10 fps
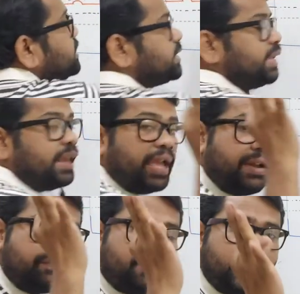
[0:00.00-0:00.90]
this. In
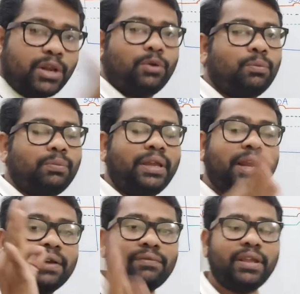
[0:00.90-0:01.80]
every room,
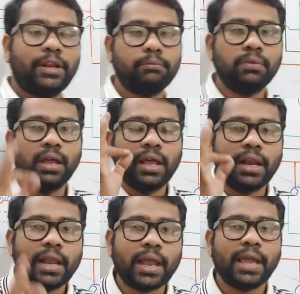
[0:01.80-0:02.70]
in every room,
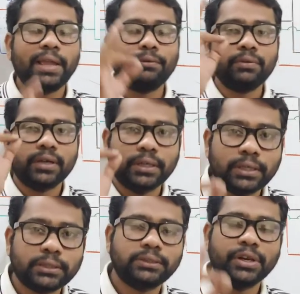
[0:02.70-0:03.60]
live,
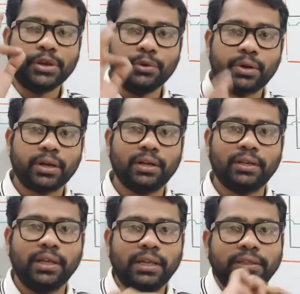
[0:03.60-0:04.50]
earth,
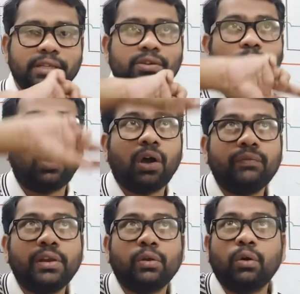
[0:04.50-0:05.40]
neutral. This
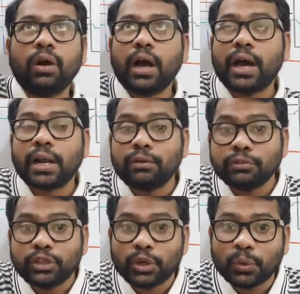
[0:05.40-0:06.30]
all will go
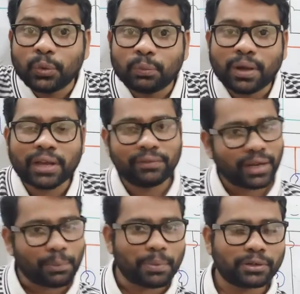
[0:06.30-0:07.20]
around the room. Again,
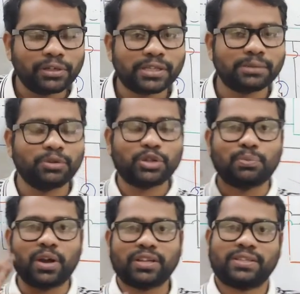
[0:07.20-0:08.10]
we will come back to
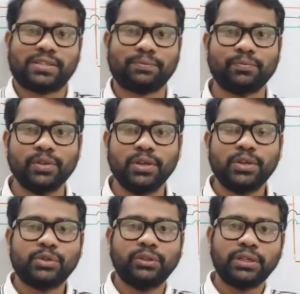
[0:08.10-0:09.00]
distribution box.
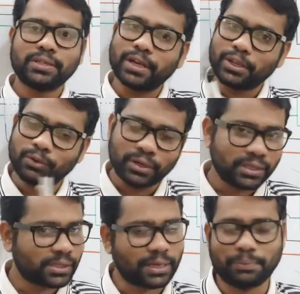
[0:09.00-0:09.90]
So the circuit
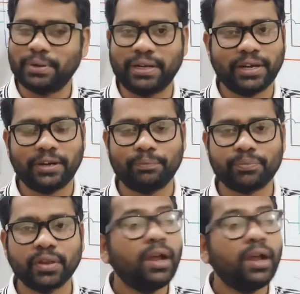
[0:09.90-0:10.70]
is completed.